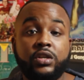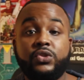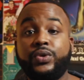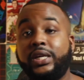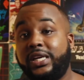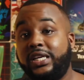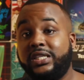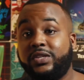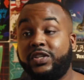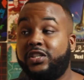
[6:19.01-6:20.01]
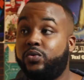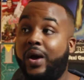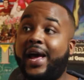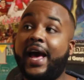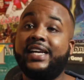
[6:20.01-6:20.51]
It's really easy, which is
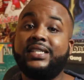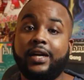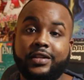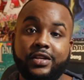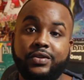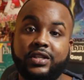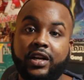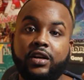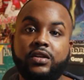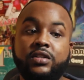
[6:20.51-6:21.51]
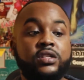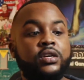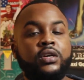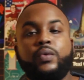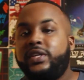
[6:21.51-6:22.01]
why I started using it, because
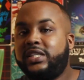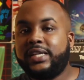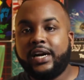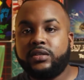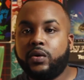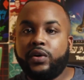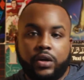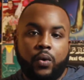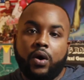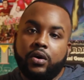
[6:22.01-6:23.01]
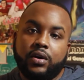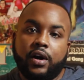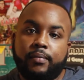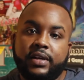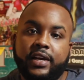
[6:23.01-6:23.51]
when you start out, you don't want nothing
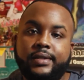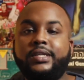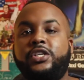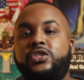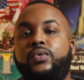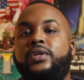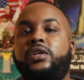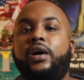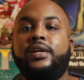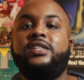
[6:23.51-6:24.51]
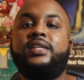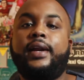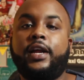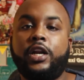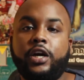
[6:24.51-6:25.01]
complicated. You just want to
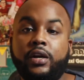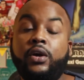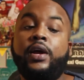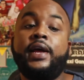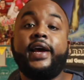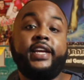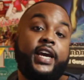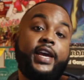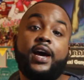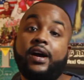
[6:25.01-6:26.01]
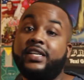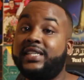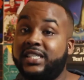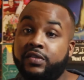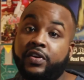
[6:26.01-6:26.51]
understand and learn. And you get your
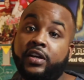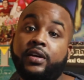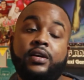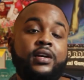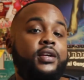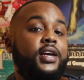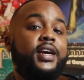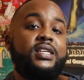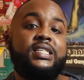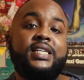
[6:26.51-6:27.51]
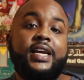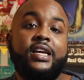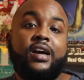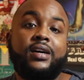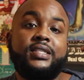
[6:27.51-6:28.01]
RSS feed. You can set
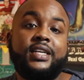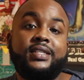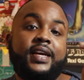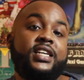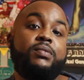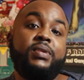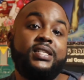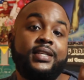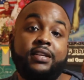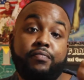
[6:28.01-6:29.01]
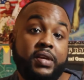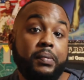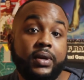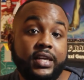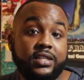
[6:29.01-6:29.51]
your content to explicit if
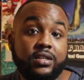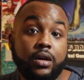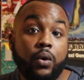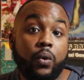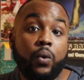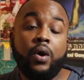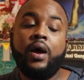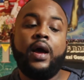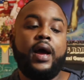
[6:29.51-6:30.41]
people need to know.